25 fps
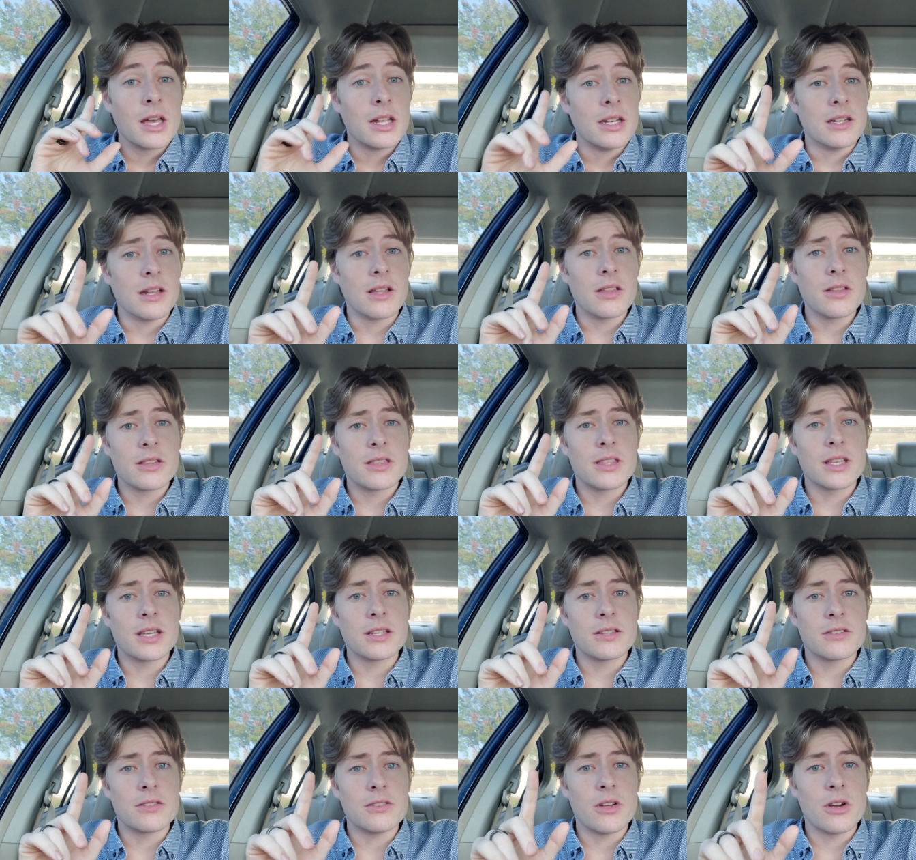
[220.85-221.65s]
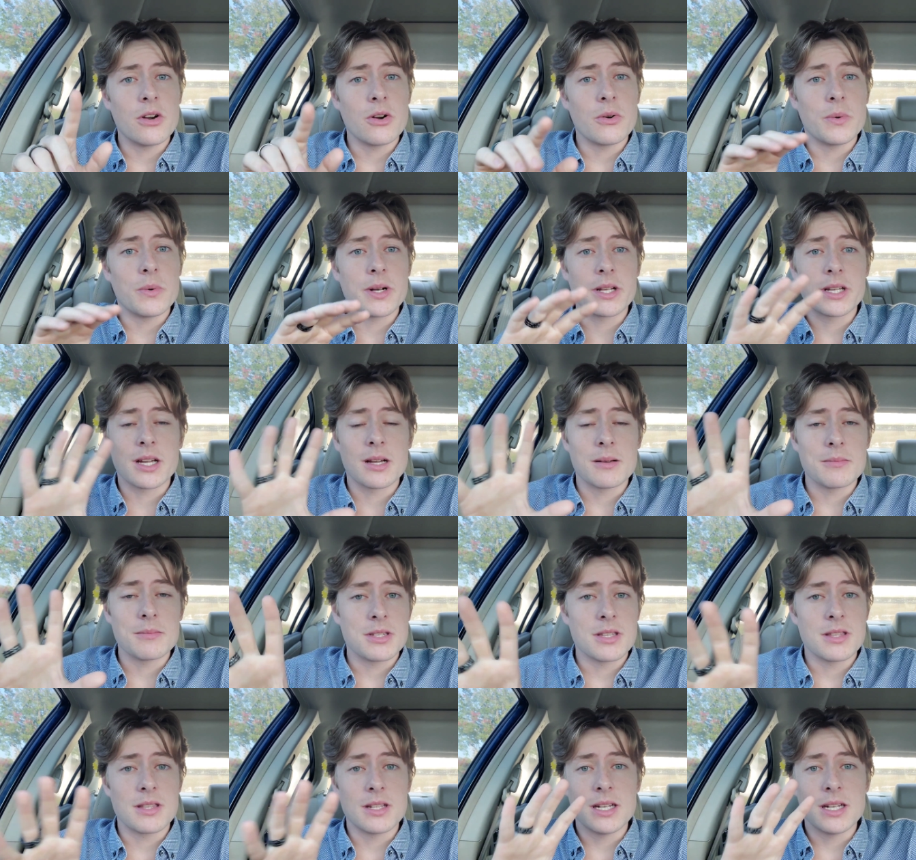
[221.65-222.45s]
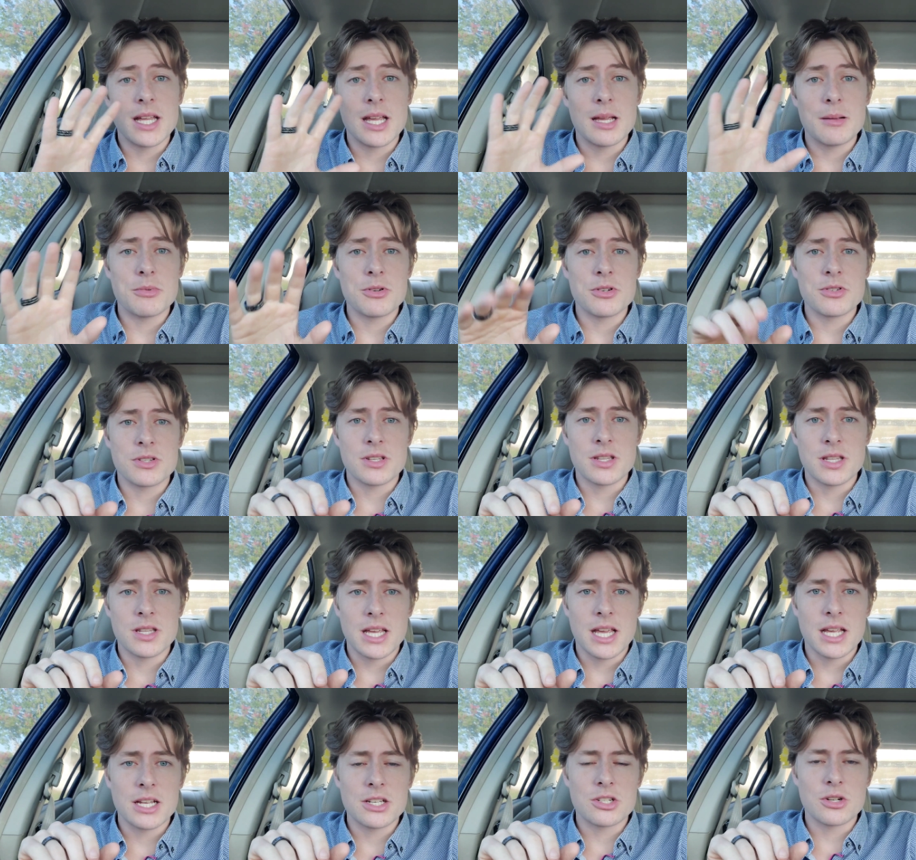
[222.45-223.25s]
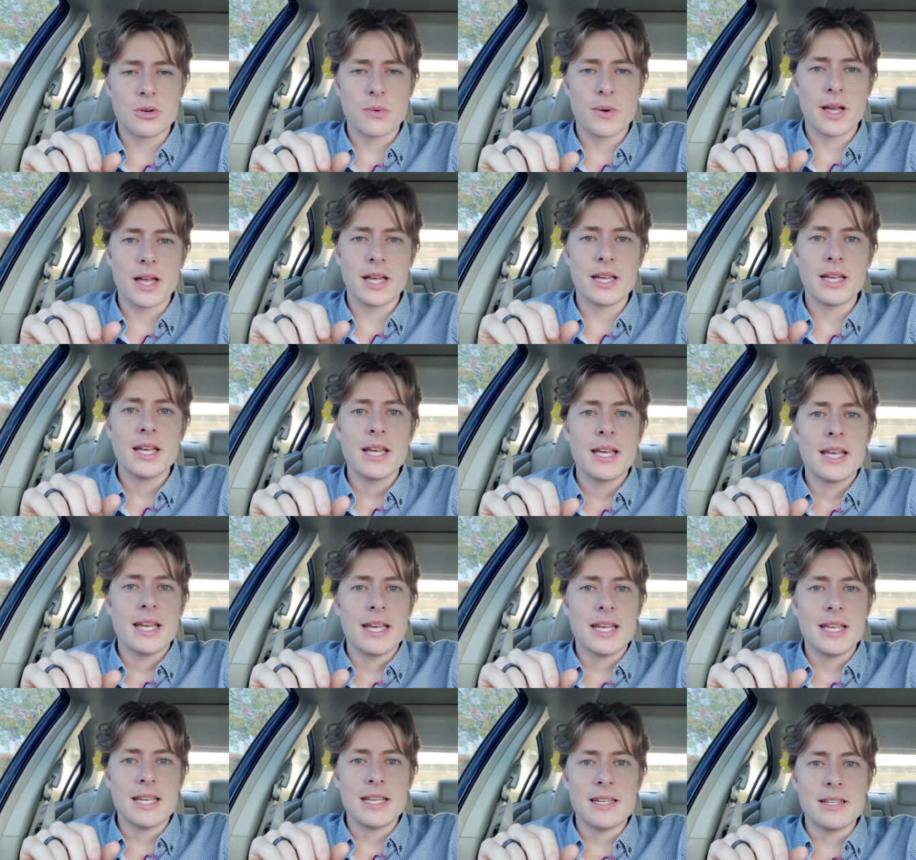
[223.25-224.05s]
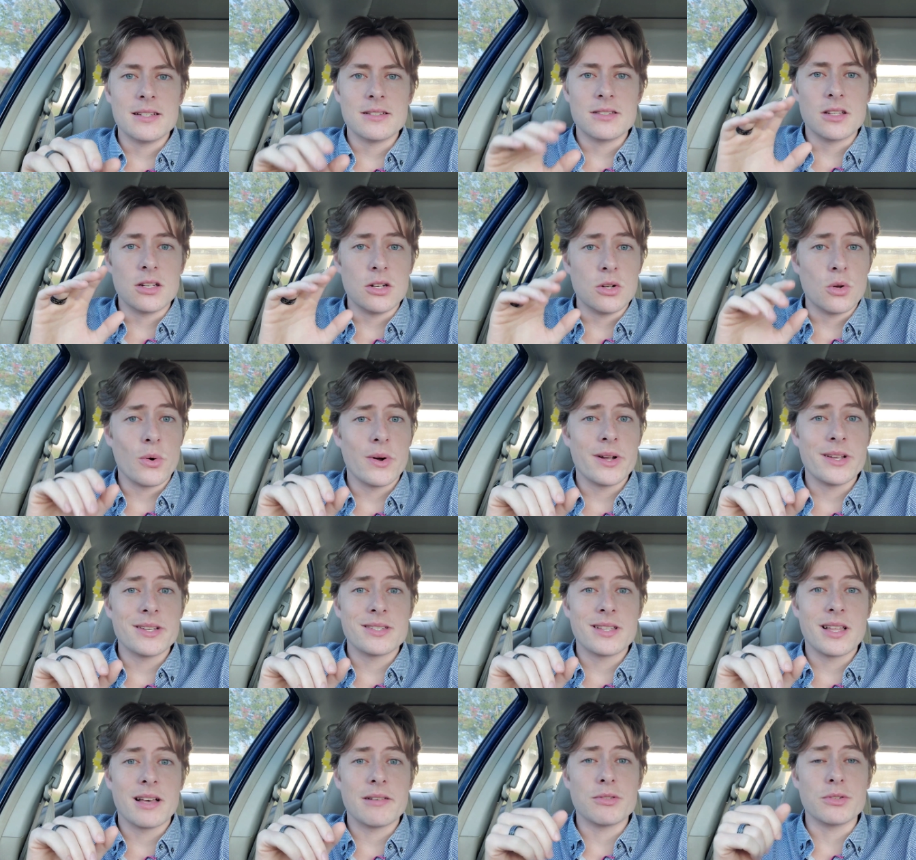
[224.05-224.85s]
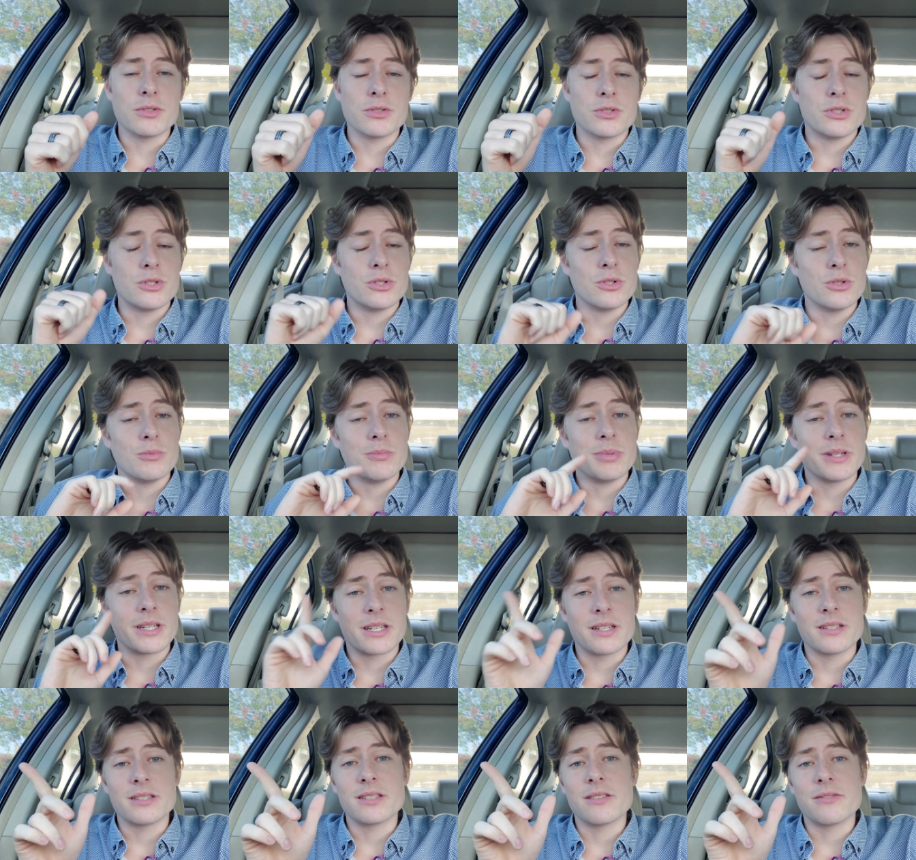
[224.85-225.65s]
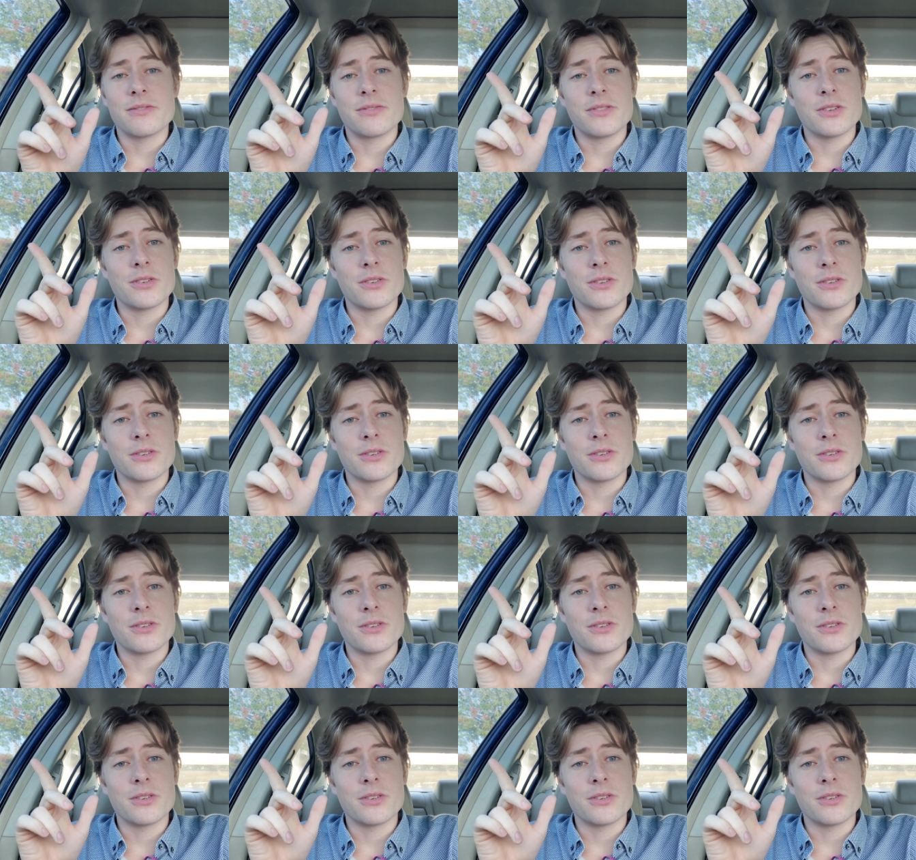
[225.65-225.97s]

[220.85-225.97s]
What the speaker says: Another thing to note when it comes to the neighbors and the HOA is the noise level too, because if